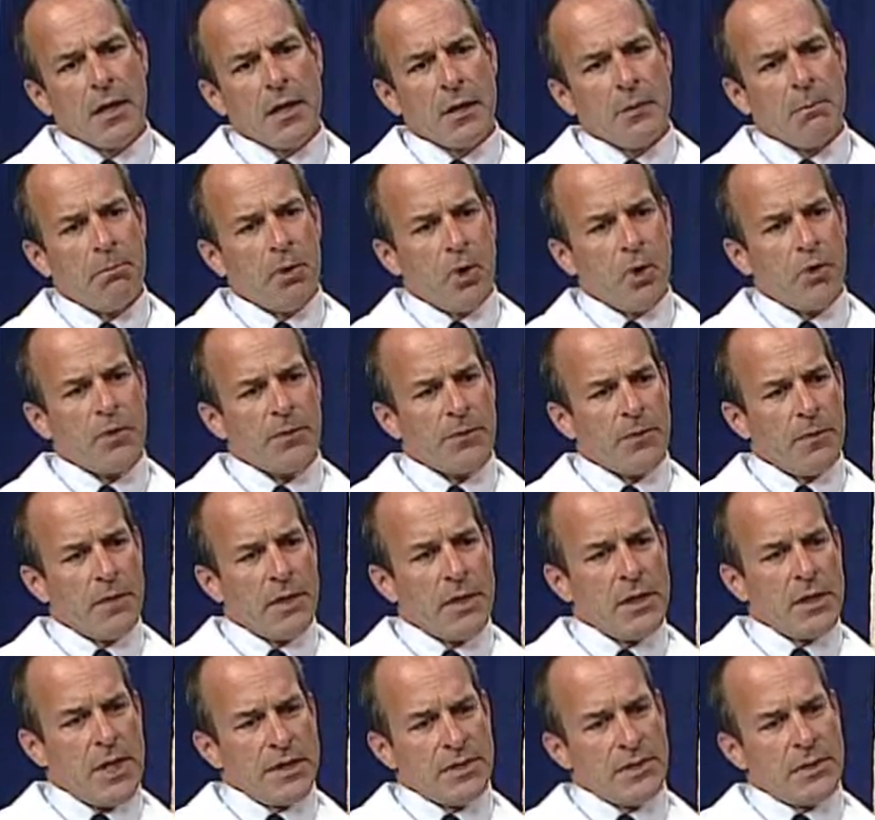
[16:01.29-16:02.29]
both from the
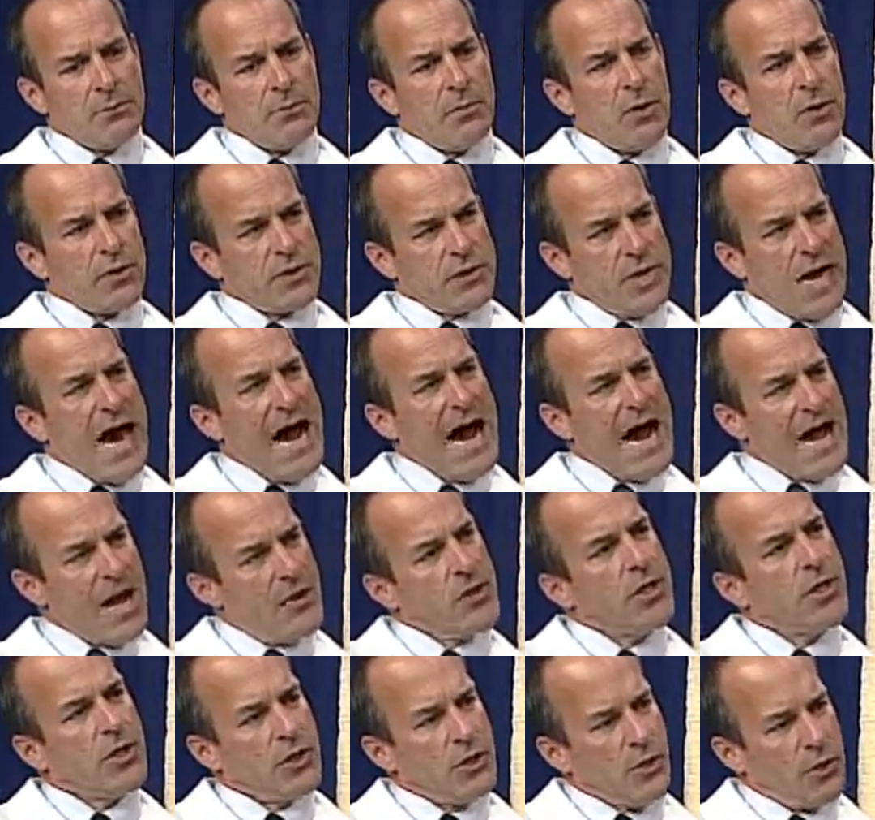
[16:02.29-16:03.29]
nuts and bolts of how
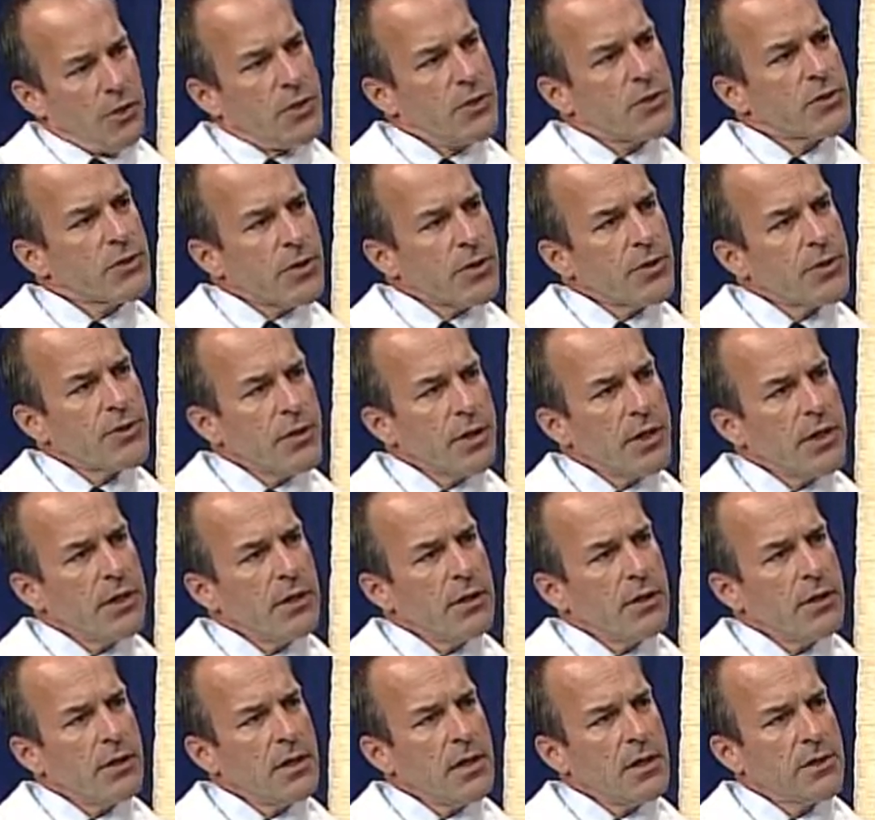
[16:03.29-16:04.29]
you do the surgery
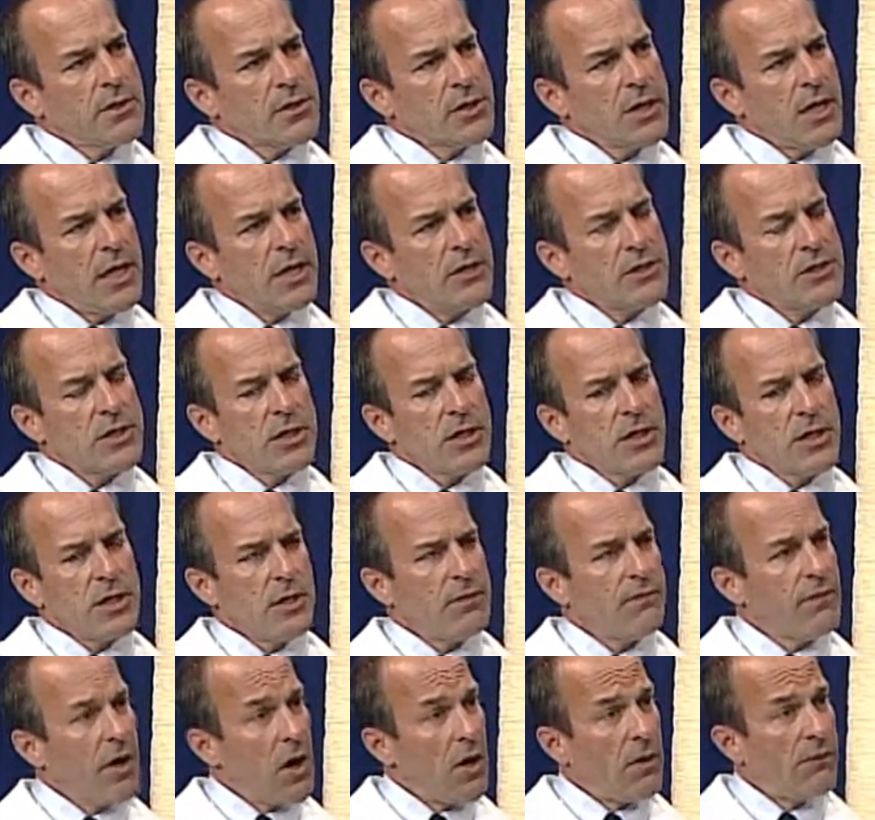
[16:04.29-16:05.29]
is changing and
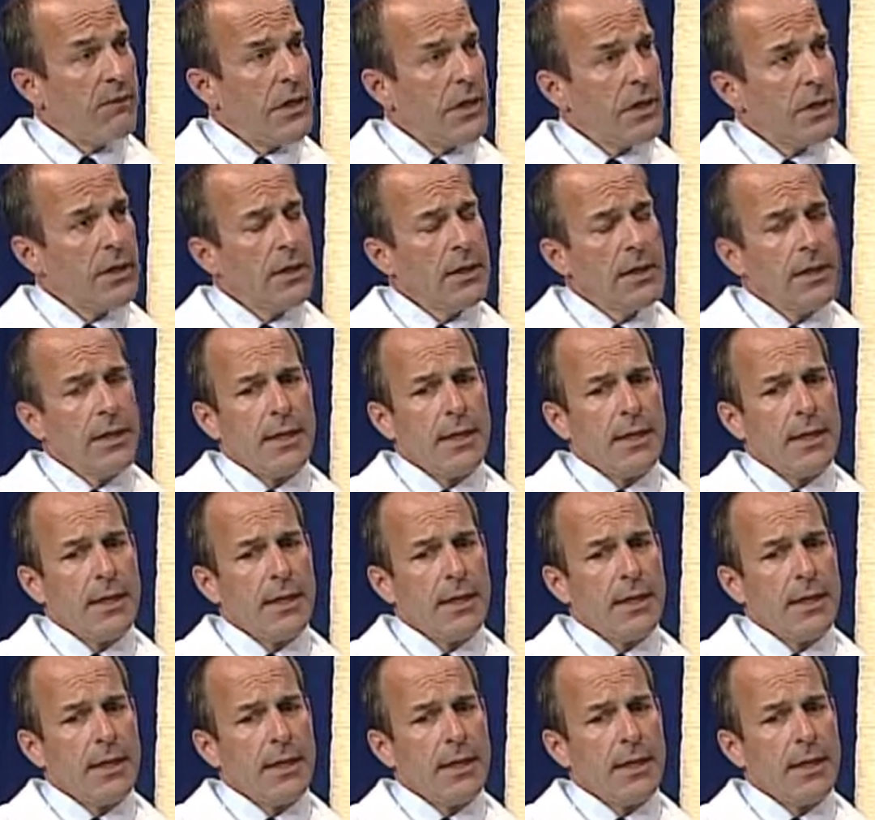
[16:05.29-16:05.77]
evolving.